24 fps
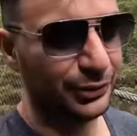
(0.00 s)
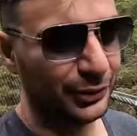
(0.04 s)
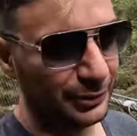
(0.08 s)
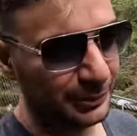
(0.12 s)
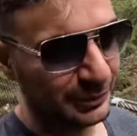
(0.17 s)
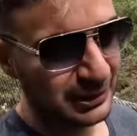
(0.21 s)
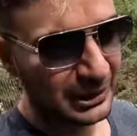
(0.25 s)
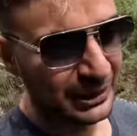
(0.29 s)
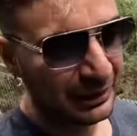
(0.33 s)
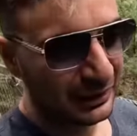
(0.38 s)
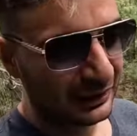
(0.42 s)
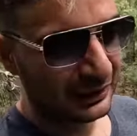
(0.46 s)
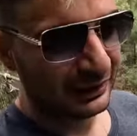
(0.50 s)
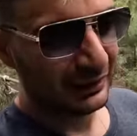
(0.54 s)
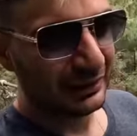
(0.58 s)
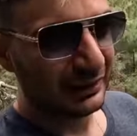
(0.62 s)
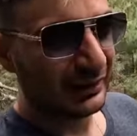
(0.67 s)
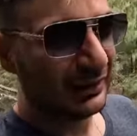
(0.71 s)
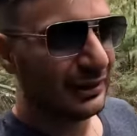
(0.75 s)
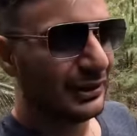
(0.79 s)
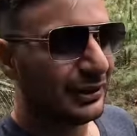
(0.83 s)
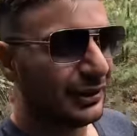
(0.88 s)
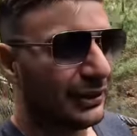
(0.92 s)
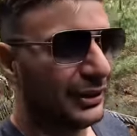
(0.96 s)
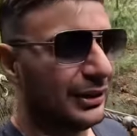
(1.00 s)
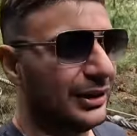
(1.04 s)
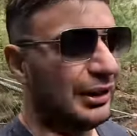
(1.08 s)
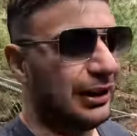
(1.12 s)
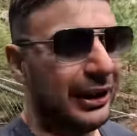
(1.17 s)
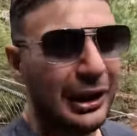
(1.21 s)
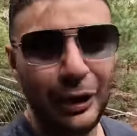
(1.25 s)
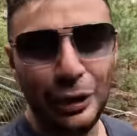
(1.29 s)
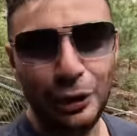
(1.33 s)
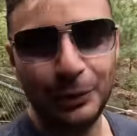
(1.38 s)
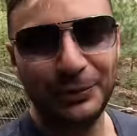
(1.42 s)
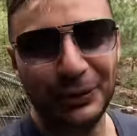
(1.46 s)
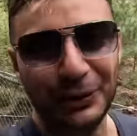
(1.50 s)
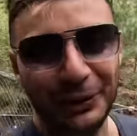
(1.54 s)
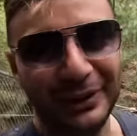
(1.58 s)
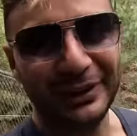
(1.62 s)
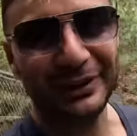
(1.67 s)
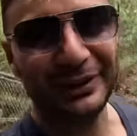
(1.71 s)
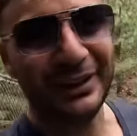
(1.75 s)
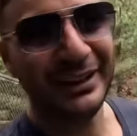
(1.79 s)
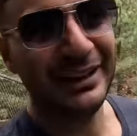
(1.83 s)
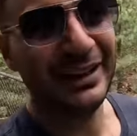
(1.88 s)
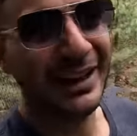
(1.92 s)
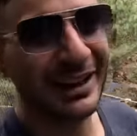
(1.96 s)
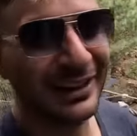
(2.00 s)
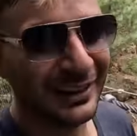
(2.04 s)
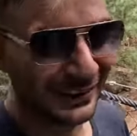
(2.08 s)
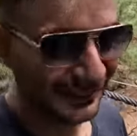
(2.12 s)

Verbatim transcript: to them. I hope so anyway.